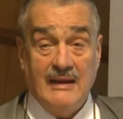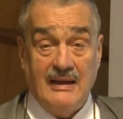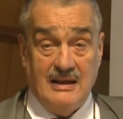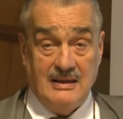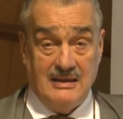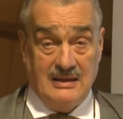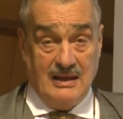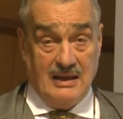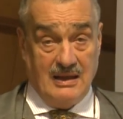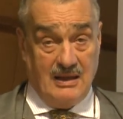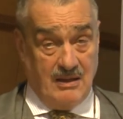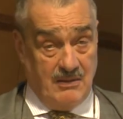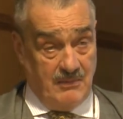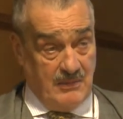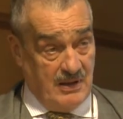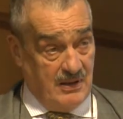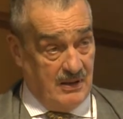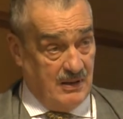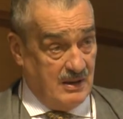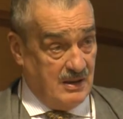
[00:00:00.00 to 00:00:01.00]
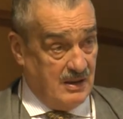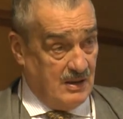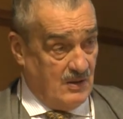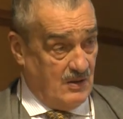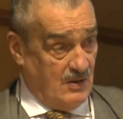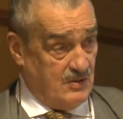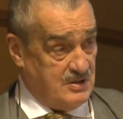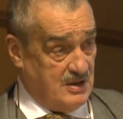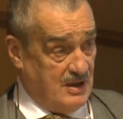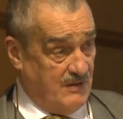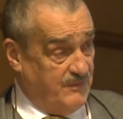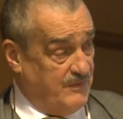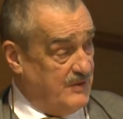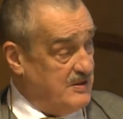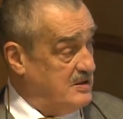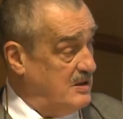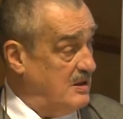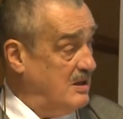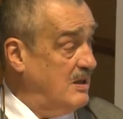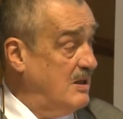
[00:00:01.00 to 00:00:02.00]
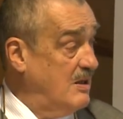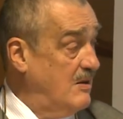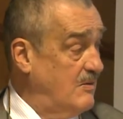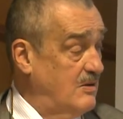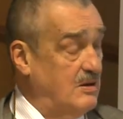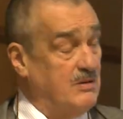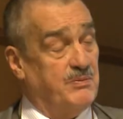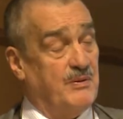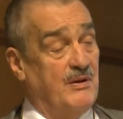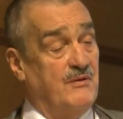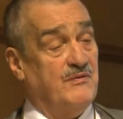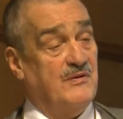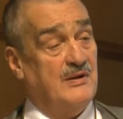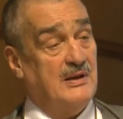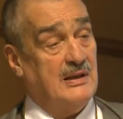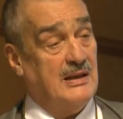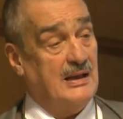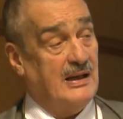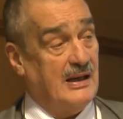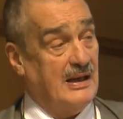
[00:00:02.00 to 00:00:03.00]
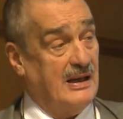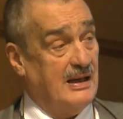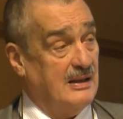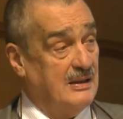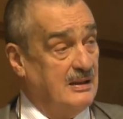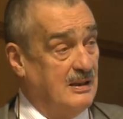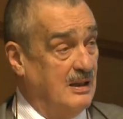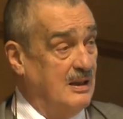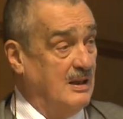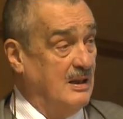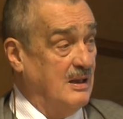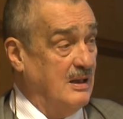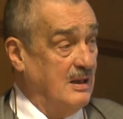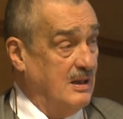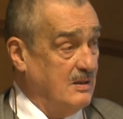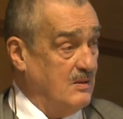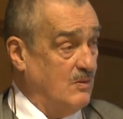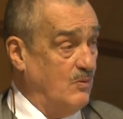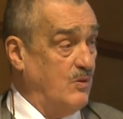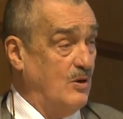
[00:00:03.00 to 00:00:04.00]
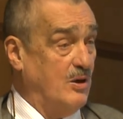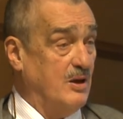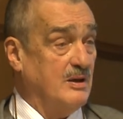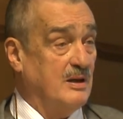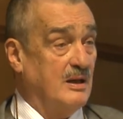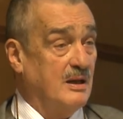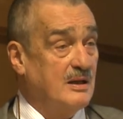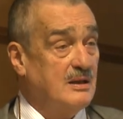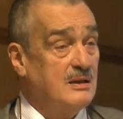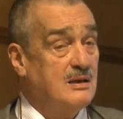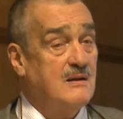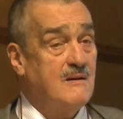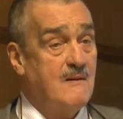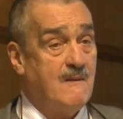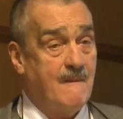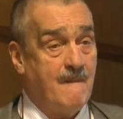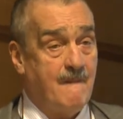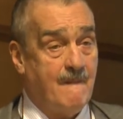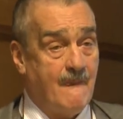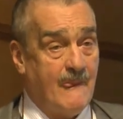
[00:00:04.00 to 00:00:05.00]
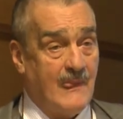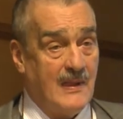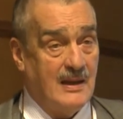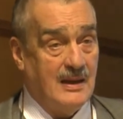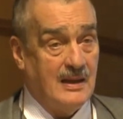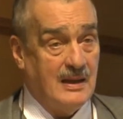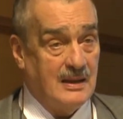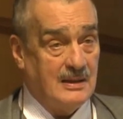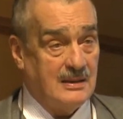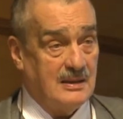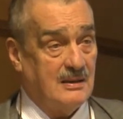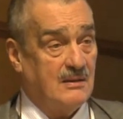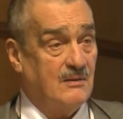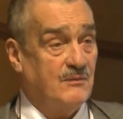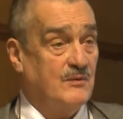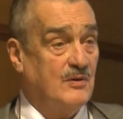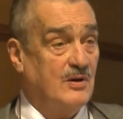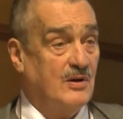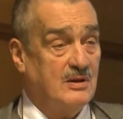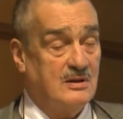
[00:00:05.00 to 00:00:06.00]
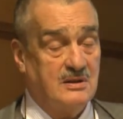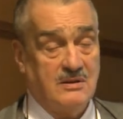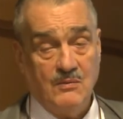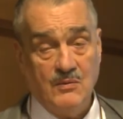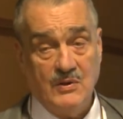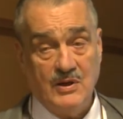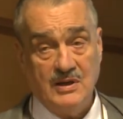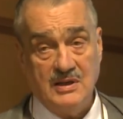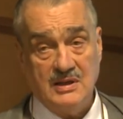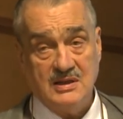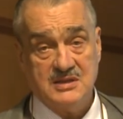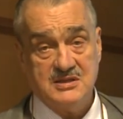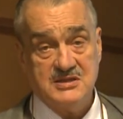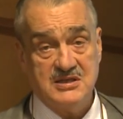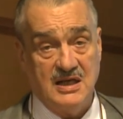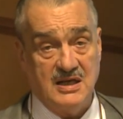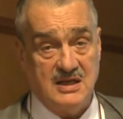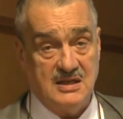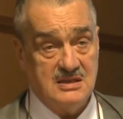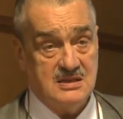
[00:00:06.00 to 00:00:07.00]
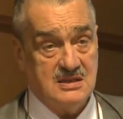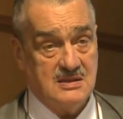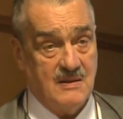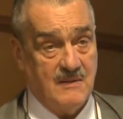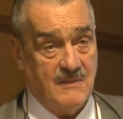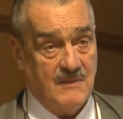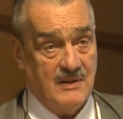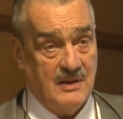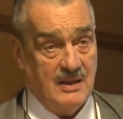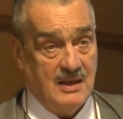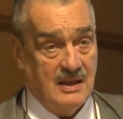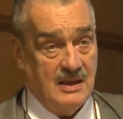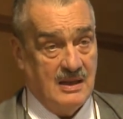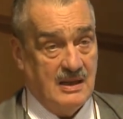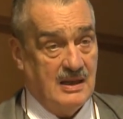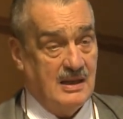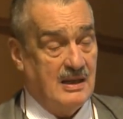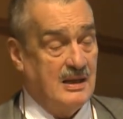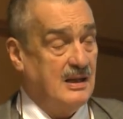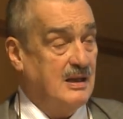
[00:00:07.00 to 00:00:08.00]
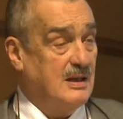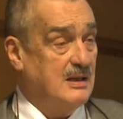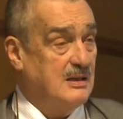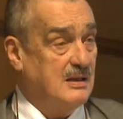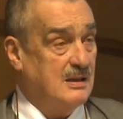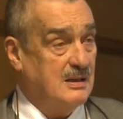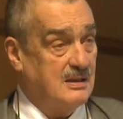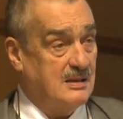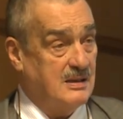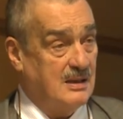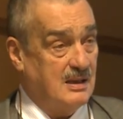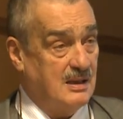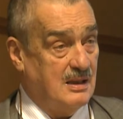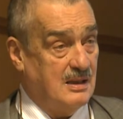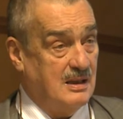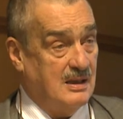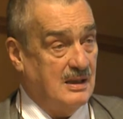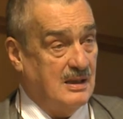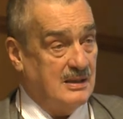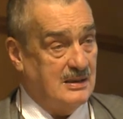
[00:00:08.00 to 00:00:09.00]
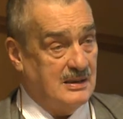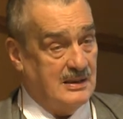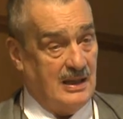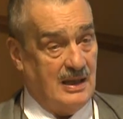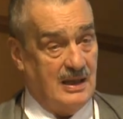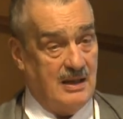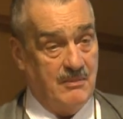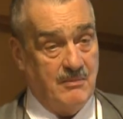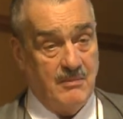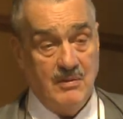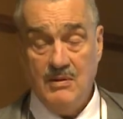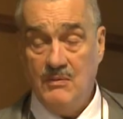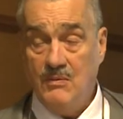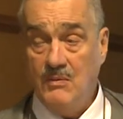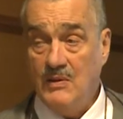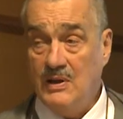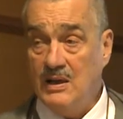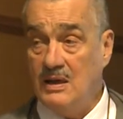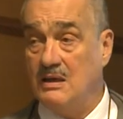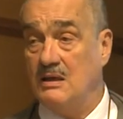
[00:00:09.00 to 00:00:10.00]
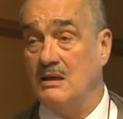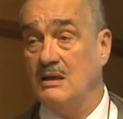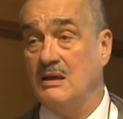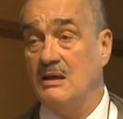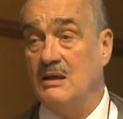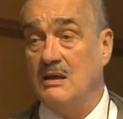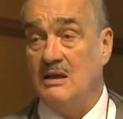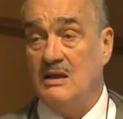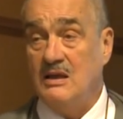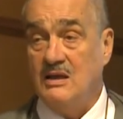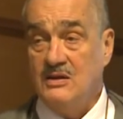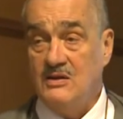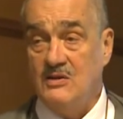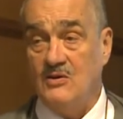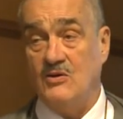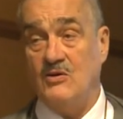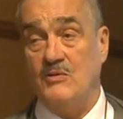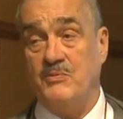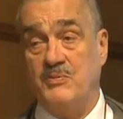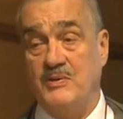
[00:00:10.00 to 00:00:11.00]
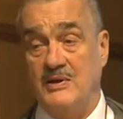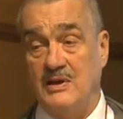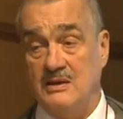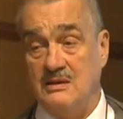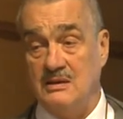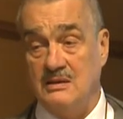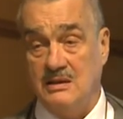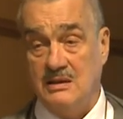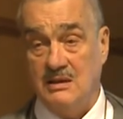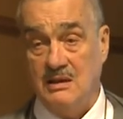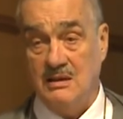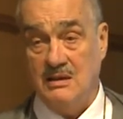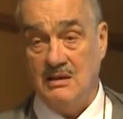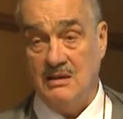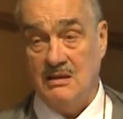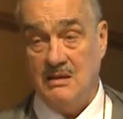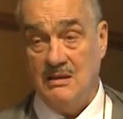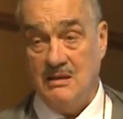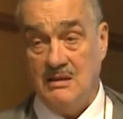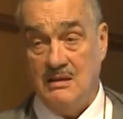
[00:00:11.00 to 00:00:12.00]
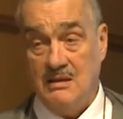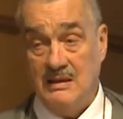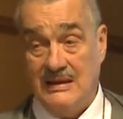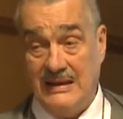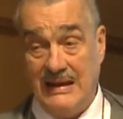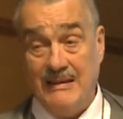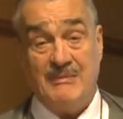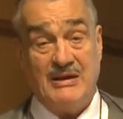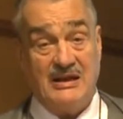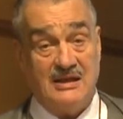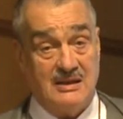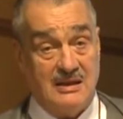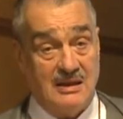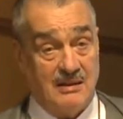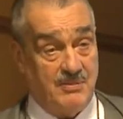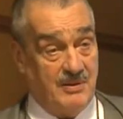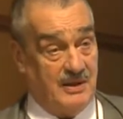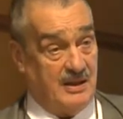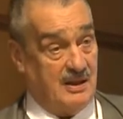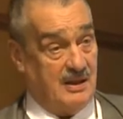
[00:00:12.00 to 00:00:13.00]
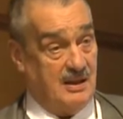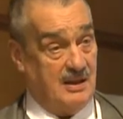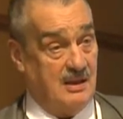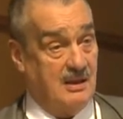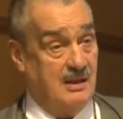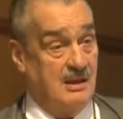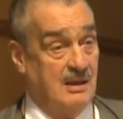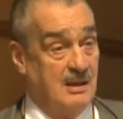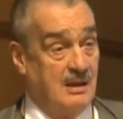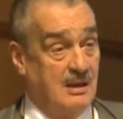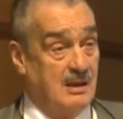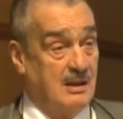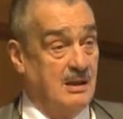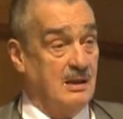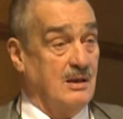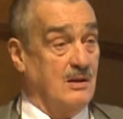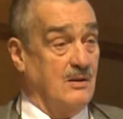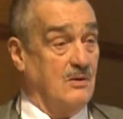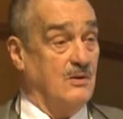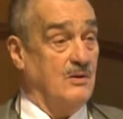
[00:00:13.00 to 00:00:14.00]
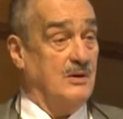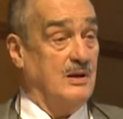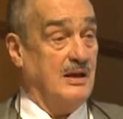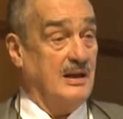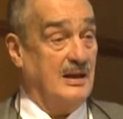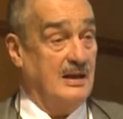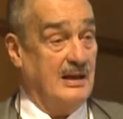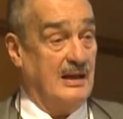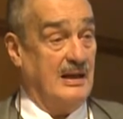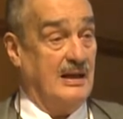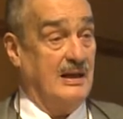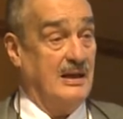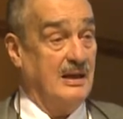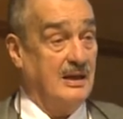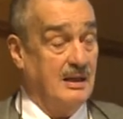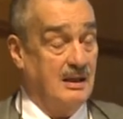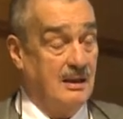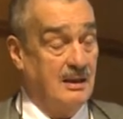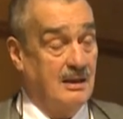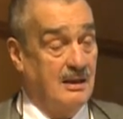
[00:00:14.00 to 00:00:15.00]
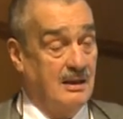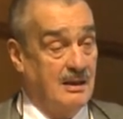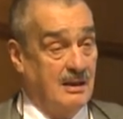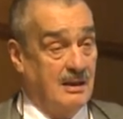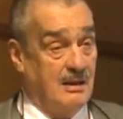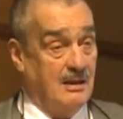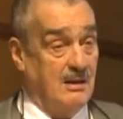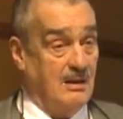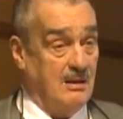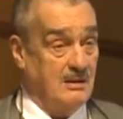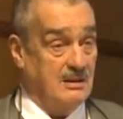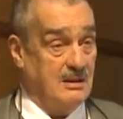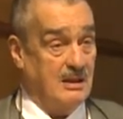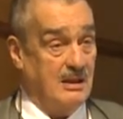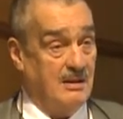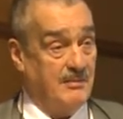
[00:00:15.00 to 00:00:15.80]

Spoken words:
And there came in, Joschka Fischer was perfectly right to warn us that of course the world has changed, and the time when Europeans lamentably could rely on the